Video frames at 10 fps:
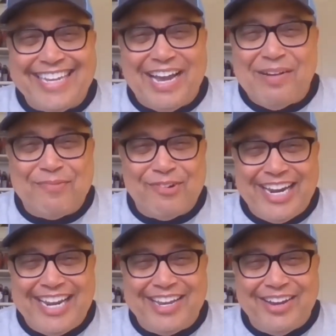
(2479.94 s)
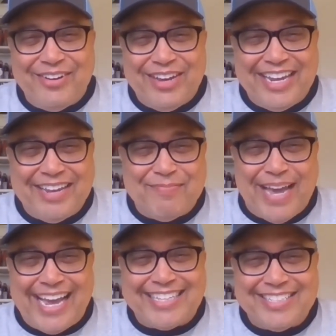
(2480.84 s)
Tom Brady going
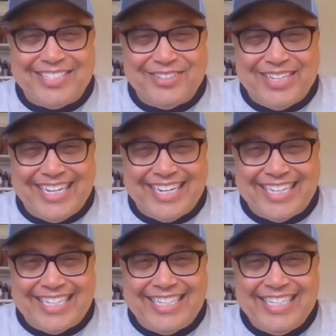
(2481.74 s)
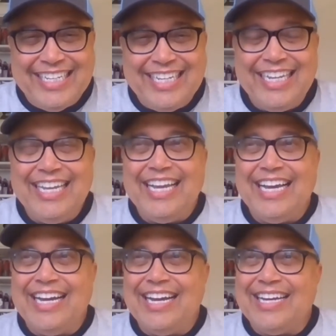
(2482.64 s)
back to New England
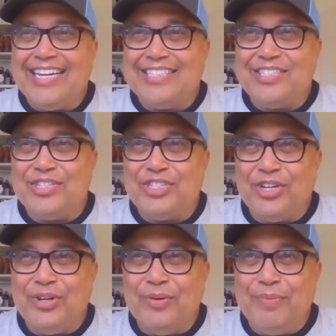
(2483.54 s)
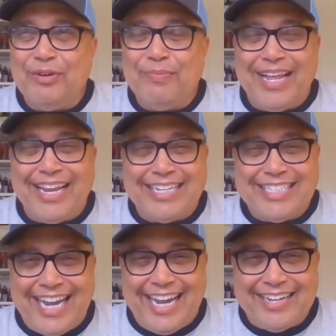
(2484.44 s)
uh, to show Bill
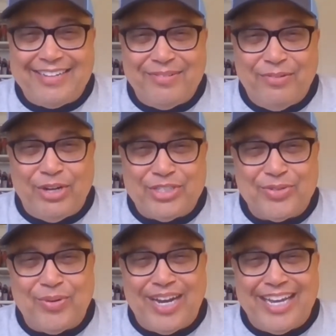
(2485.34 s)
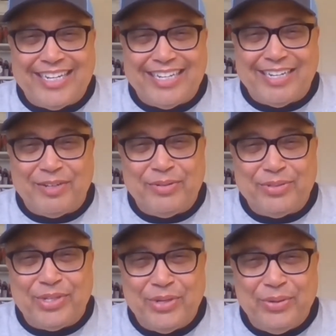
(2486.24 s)
Belichick what's what and
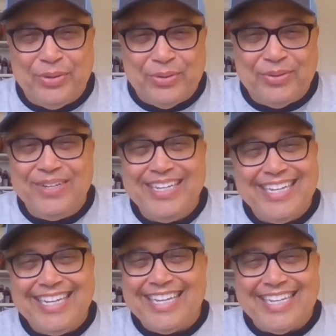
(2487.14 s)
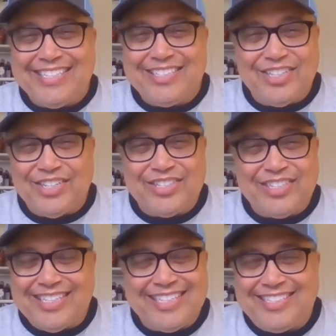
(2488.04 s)
who's who is
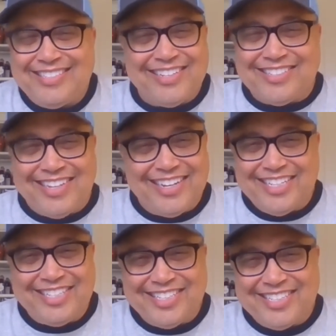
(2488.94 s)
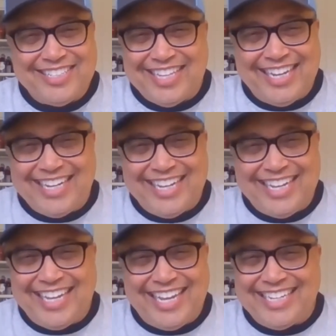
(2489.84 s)
just, it's just delicious. I,
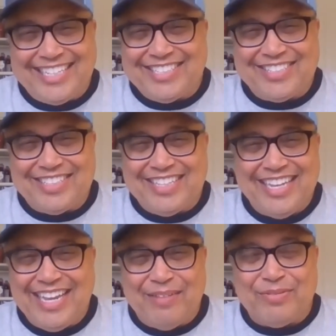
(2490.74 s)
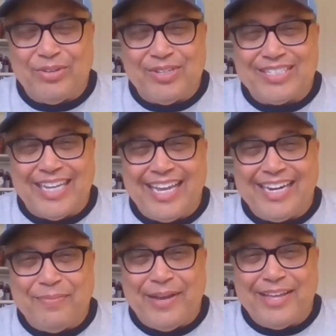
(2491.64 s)
I, I just am so
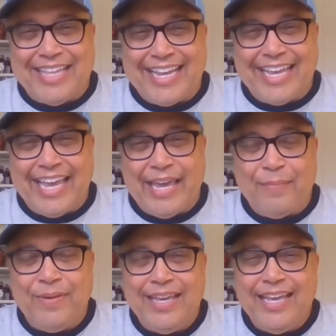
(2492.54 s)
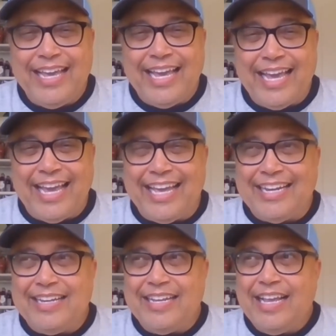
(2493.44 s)
excited about that game.
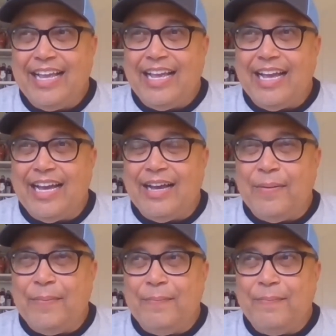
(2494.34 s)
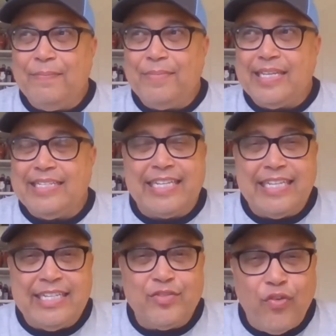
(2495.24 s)
And um, he's,
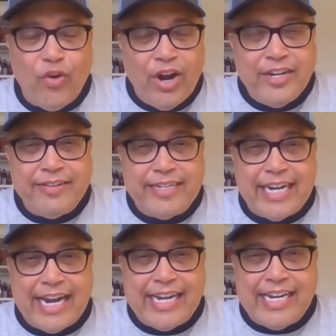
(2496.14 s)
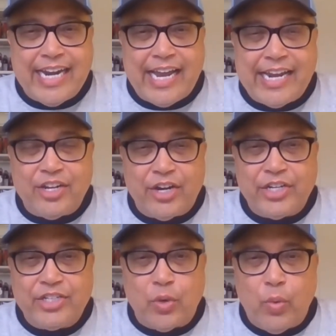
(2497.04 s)
he's 499
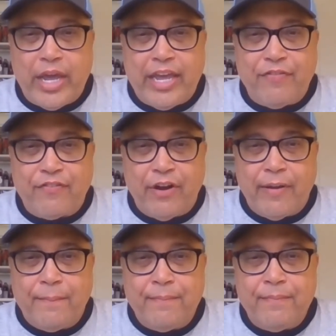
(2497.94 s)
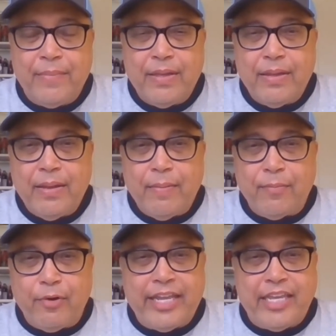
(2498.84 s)
yards away from
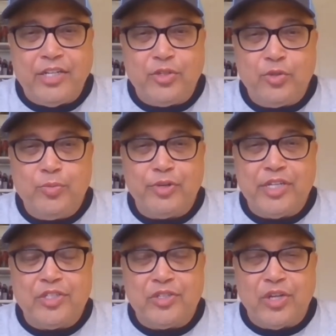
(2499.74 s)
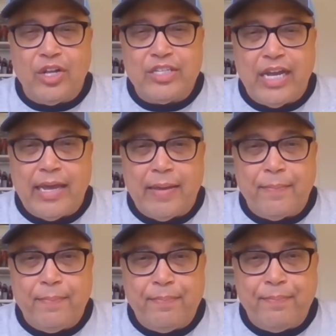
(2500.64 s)
breaking Drew Brees' all
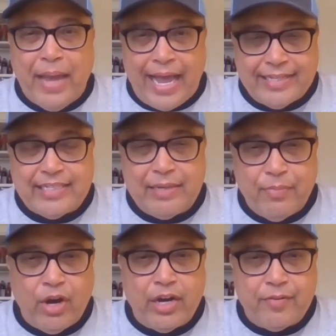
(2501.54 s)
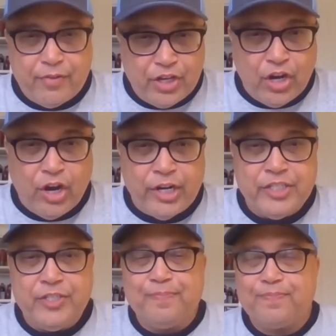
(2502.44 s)
time passing mark for
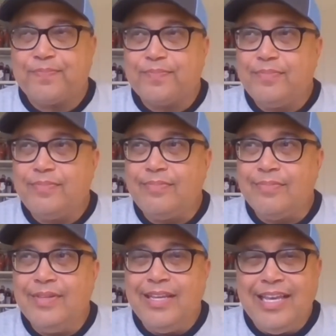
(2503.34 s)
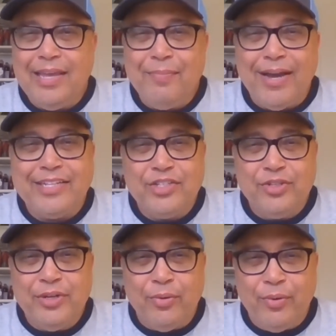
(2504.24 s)
yards. He might
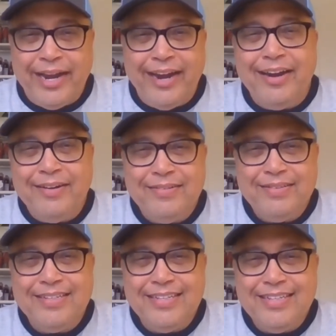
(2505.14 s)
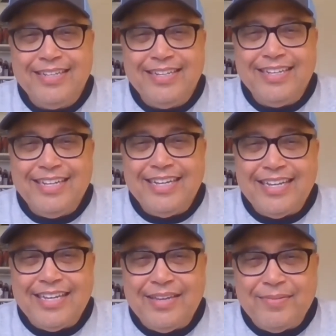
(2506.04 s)
do it where?
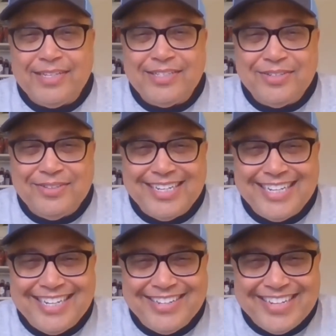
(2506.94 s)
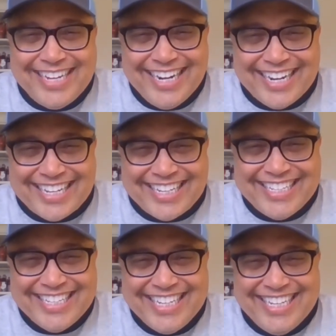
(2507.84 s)
He might do it in New England.